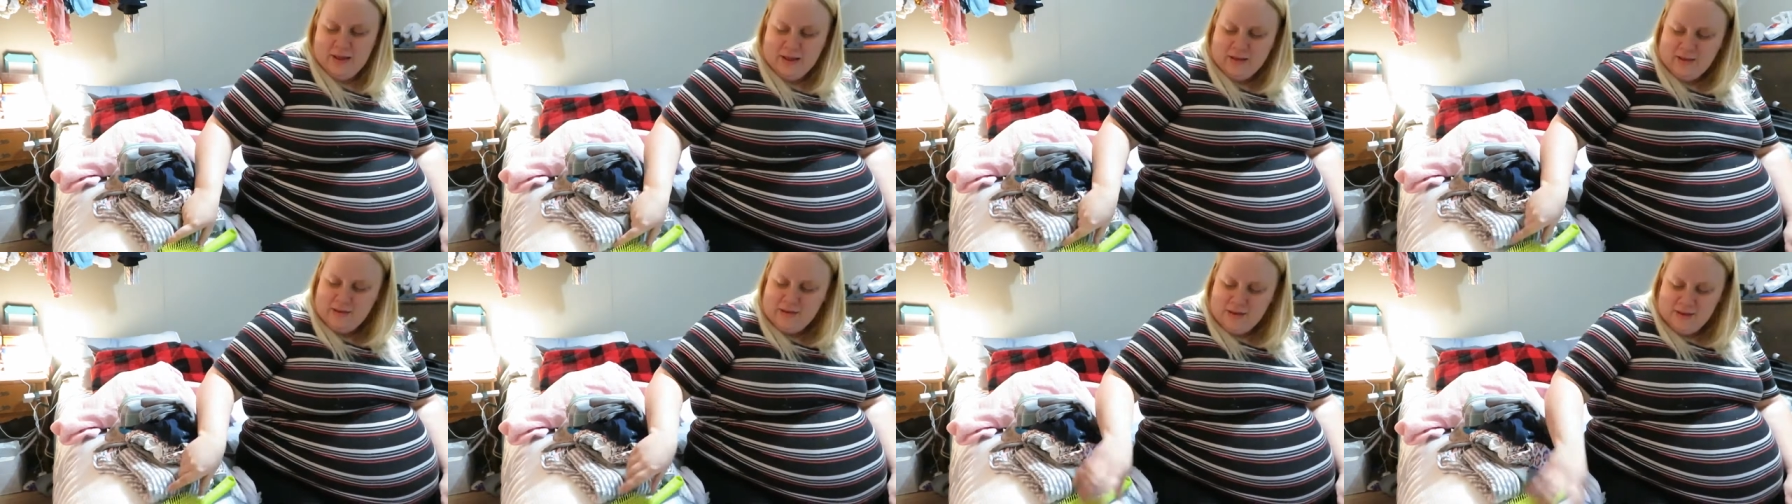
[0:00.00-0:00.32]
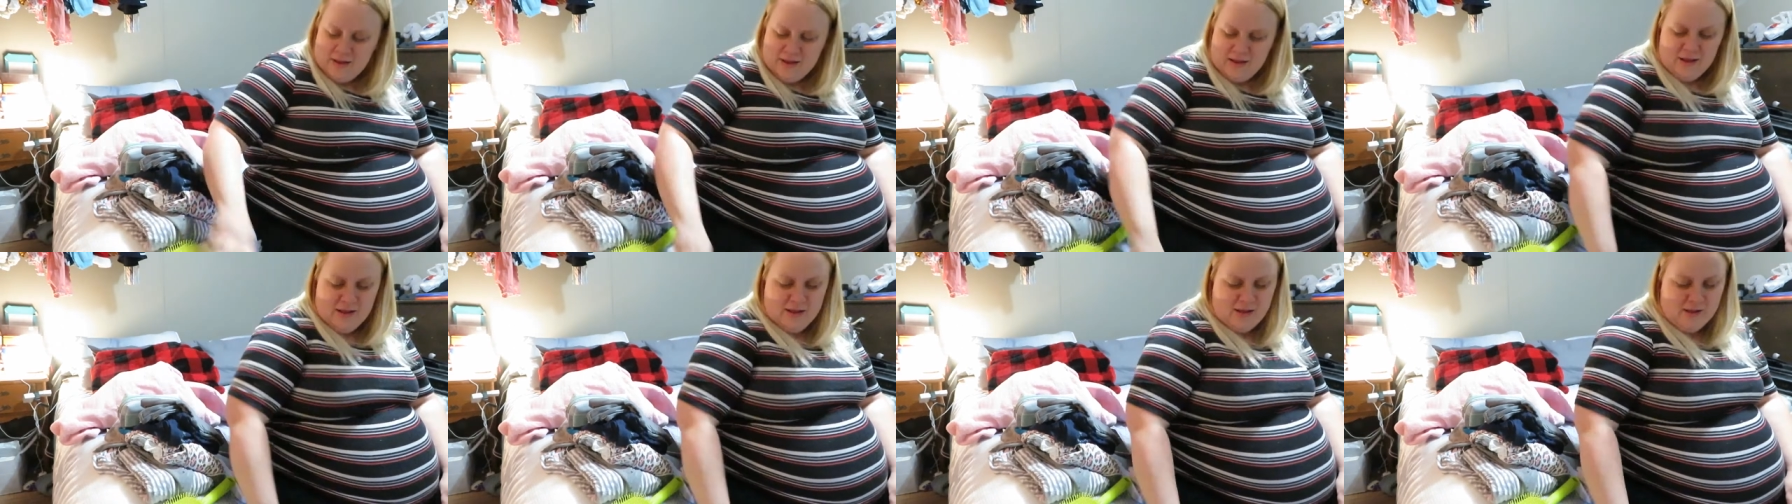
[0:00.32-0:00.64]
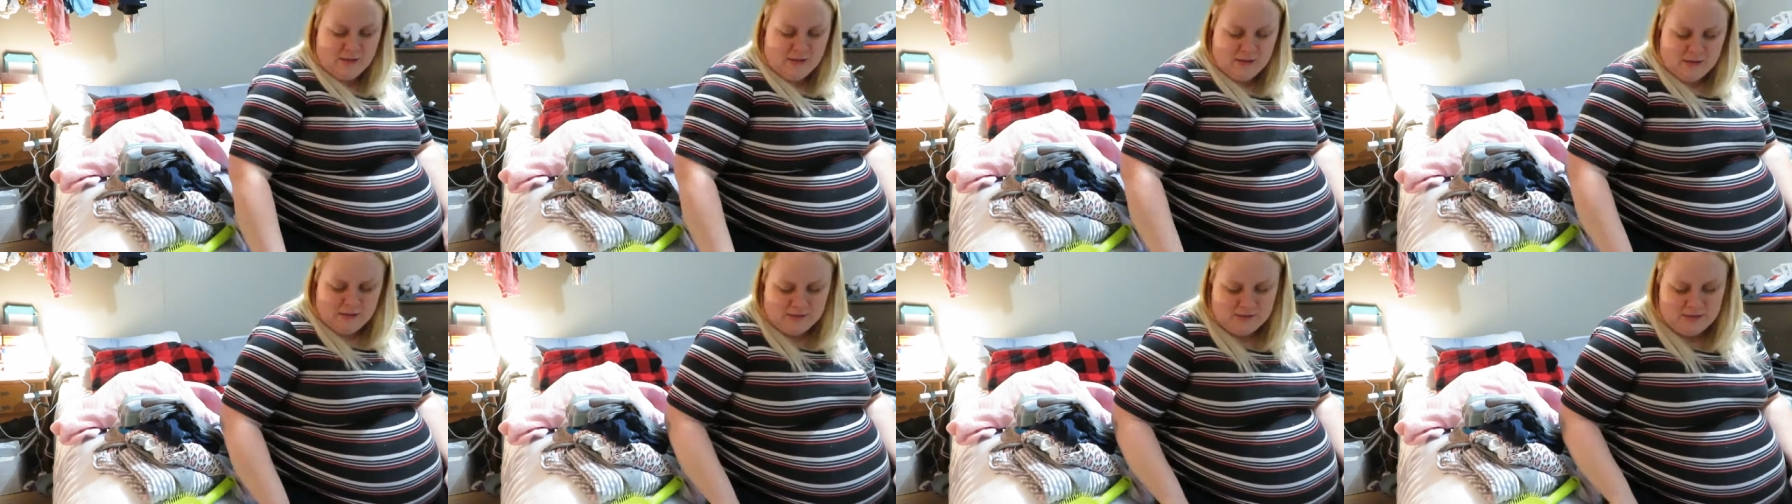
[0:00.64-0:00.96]
that.
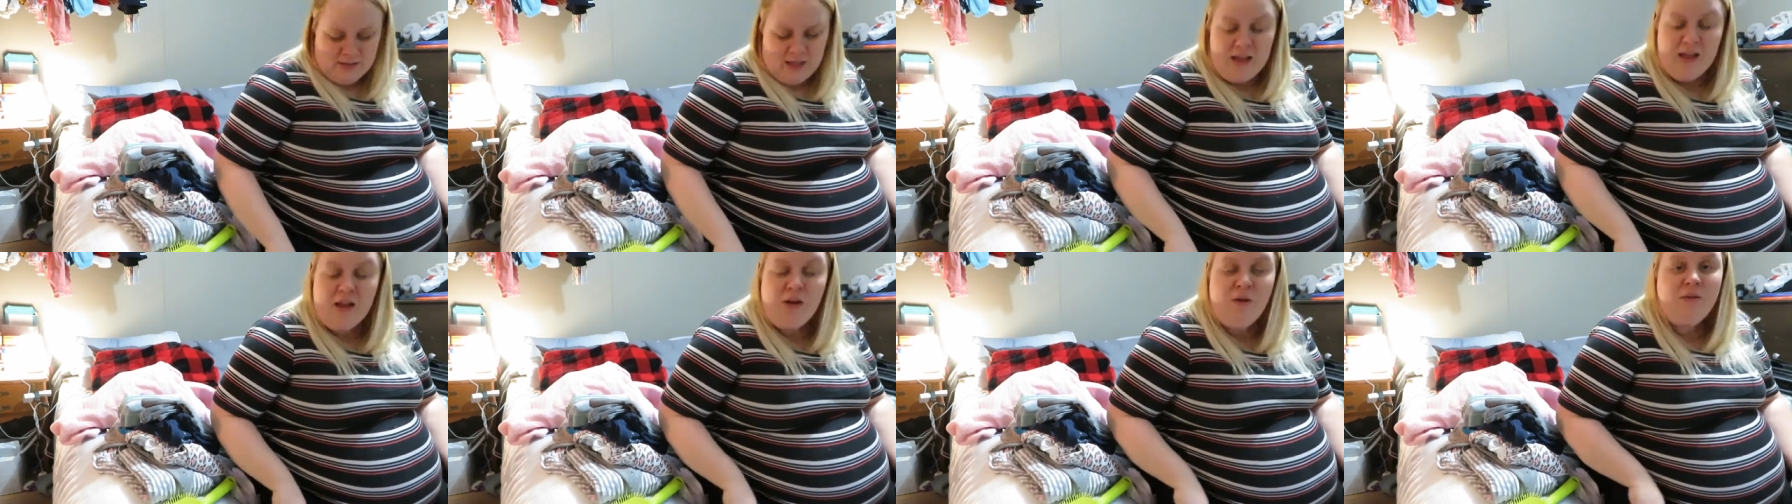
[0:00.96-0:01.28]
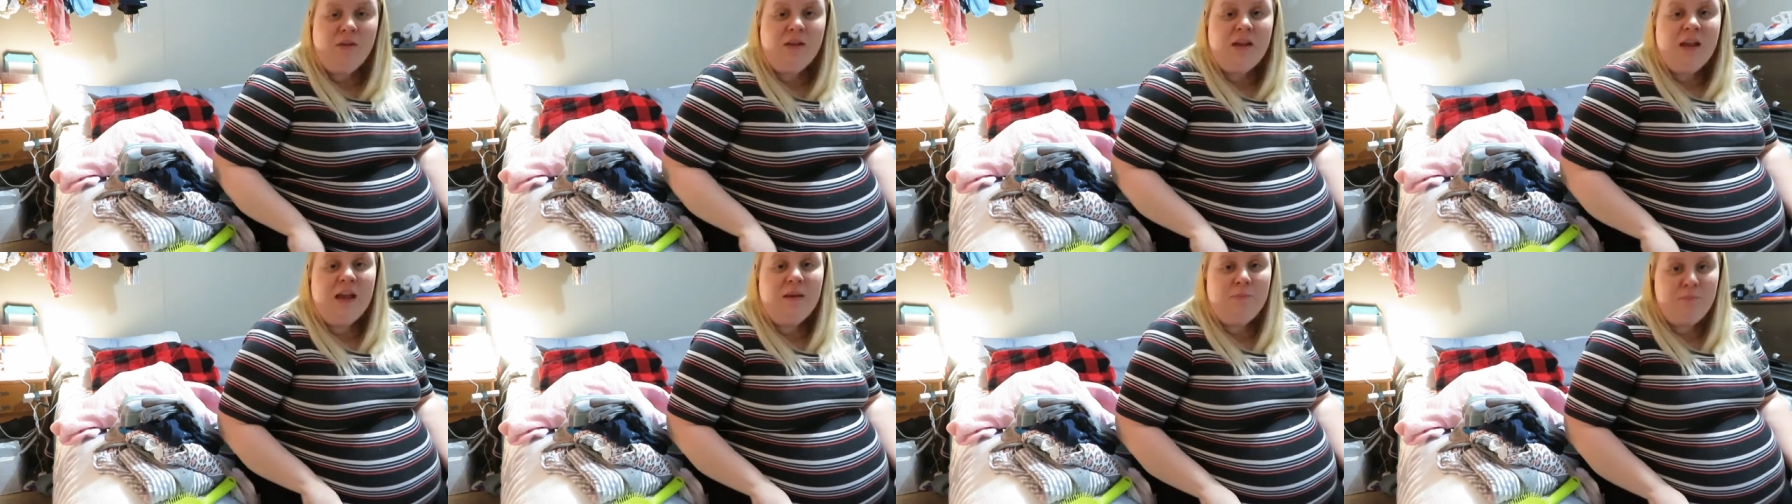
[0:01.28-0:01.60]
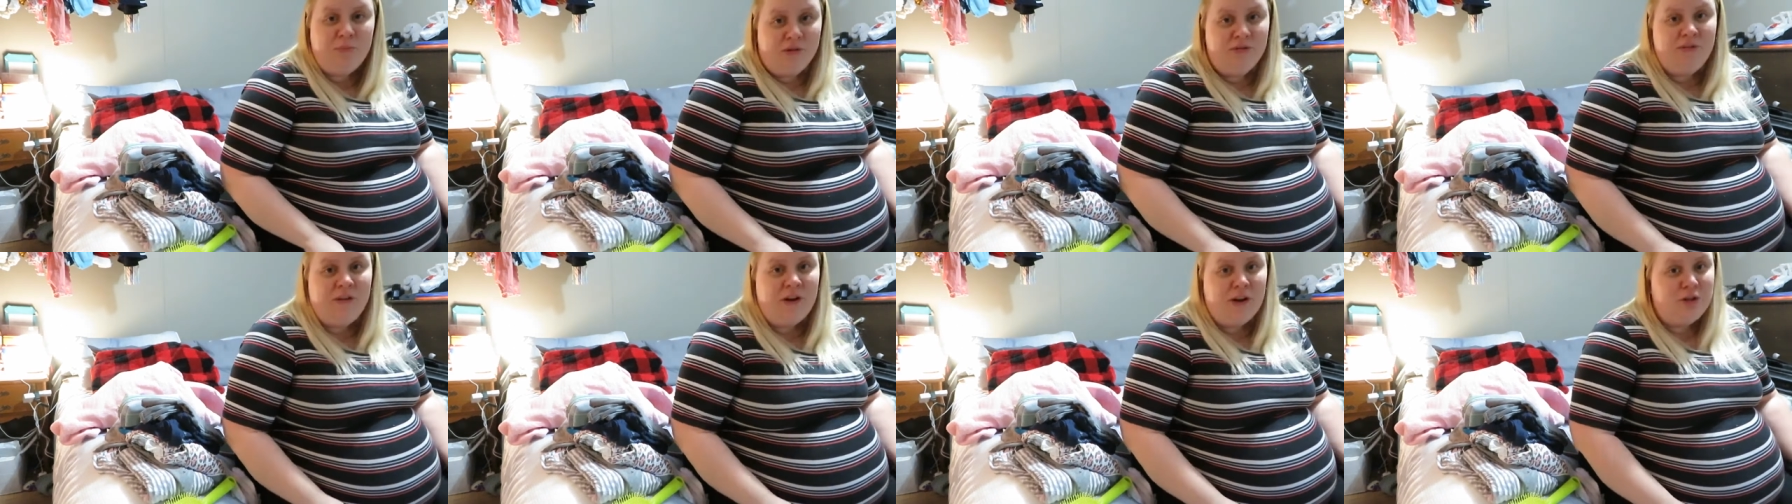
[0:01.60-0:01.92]
Because they only
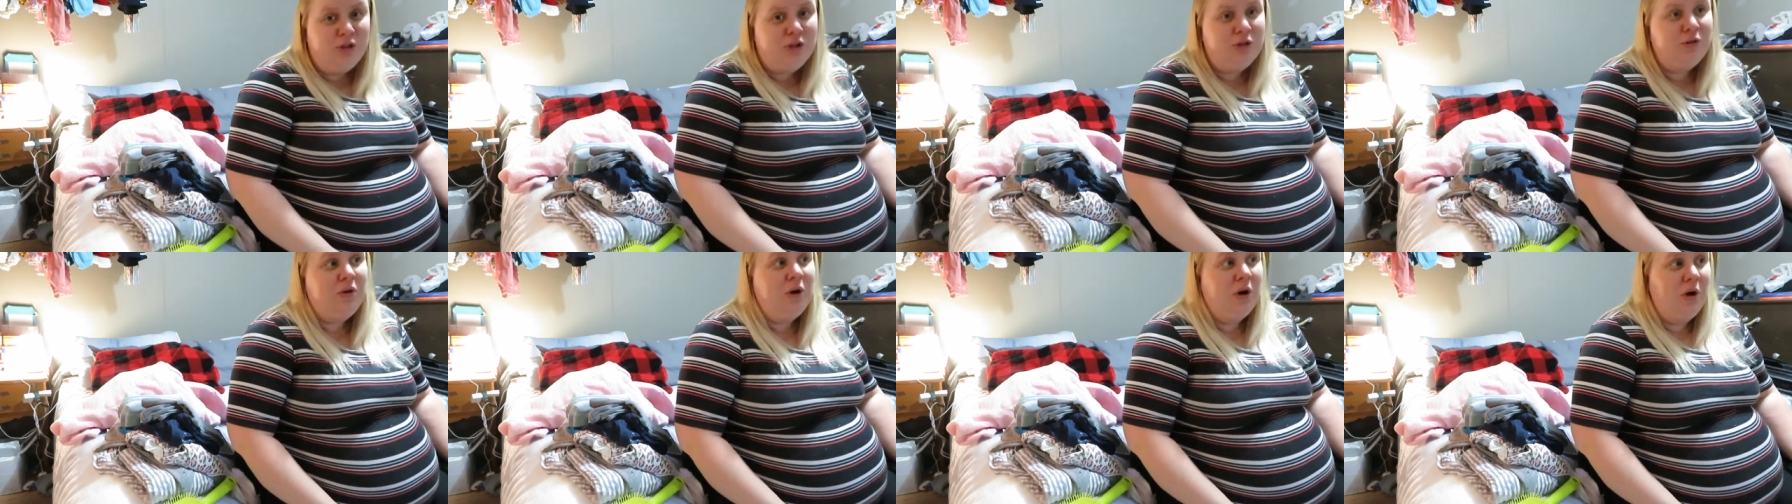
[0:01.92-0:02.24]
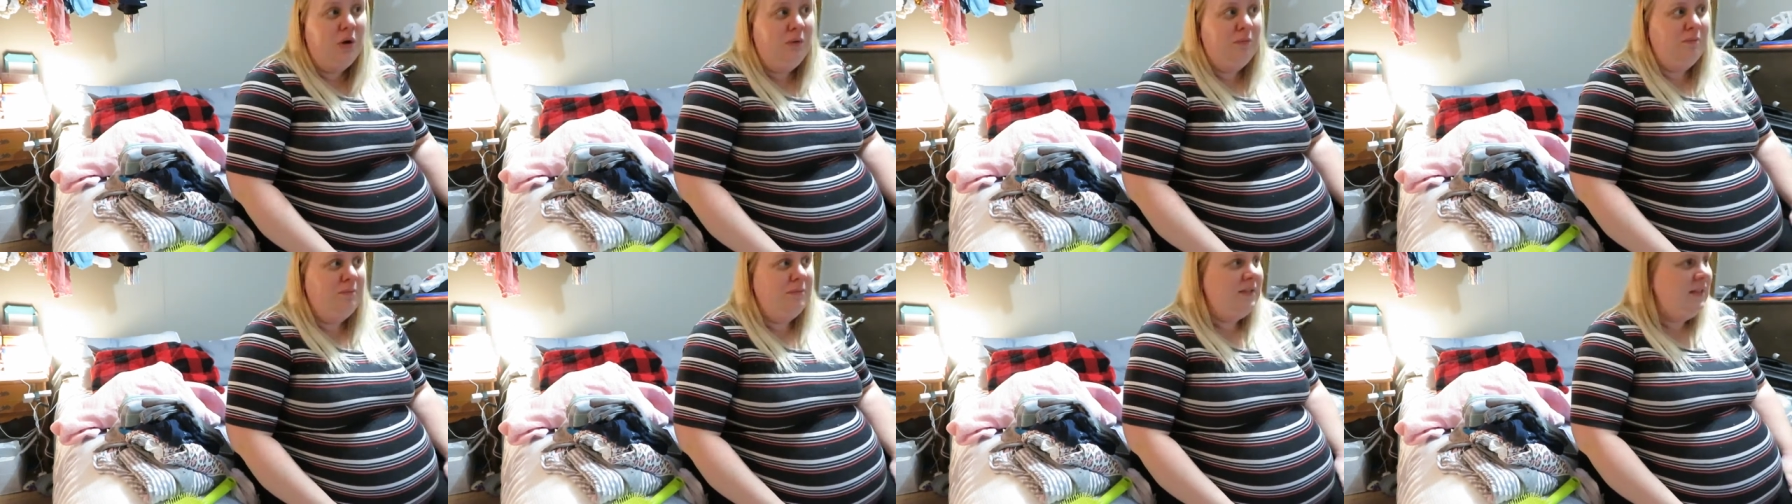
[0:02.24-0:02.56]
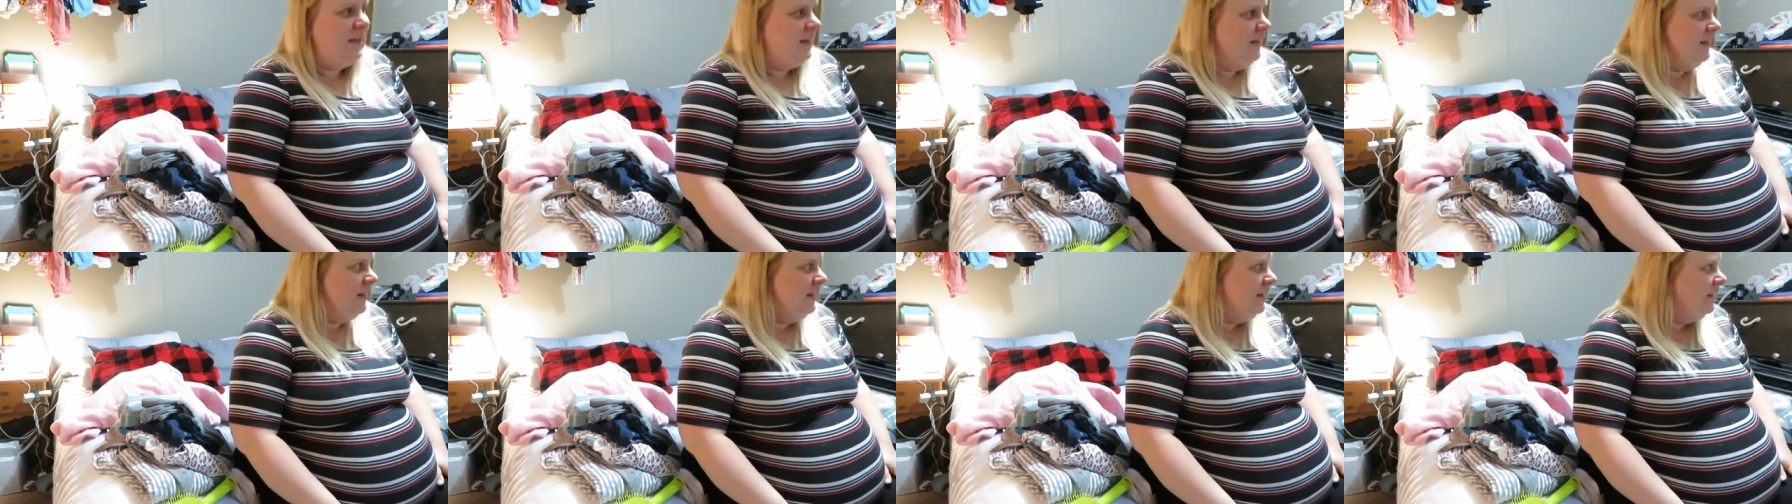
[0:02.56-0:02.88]
provide you combs
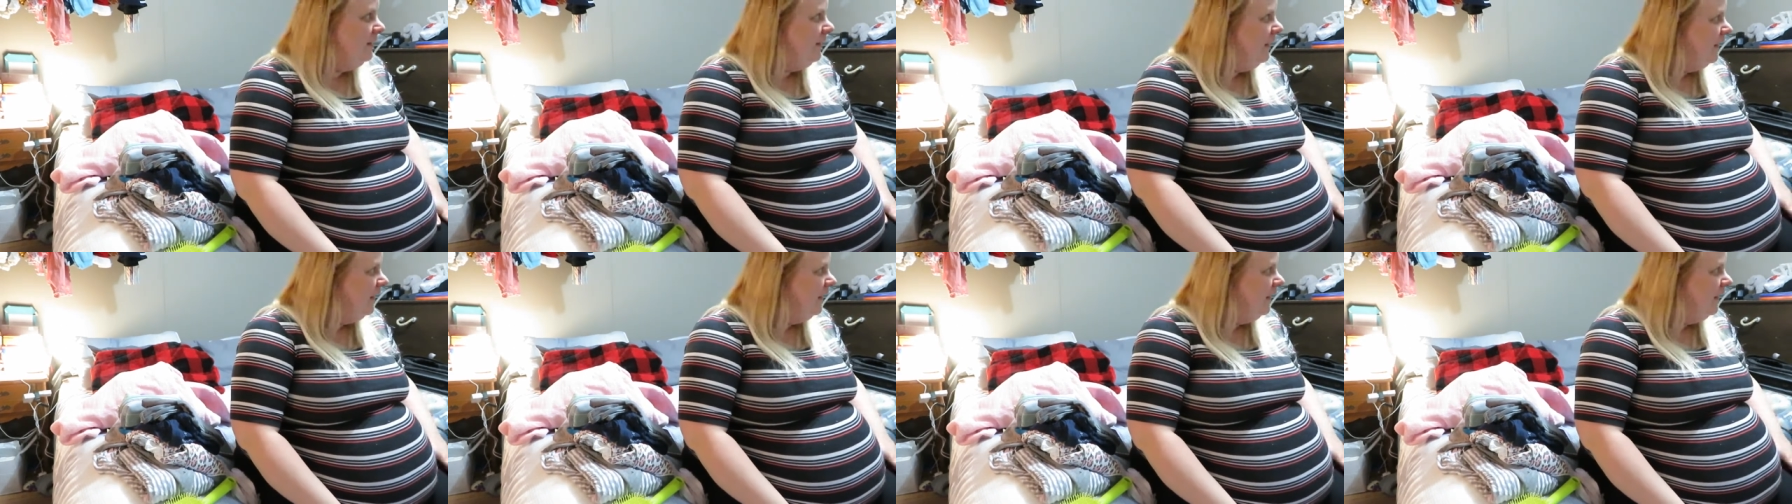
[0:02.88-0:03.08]
and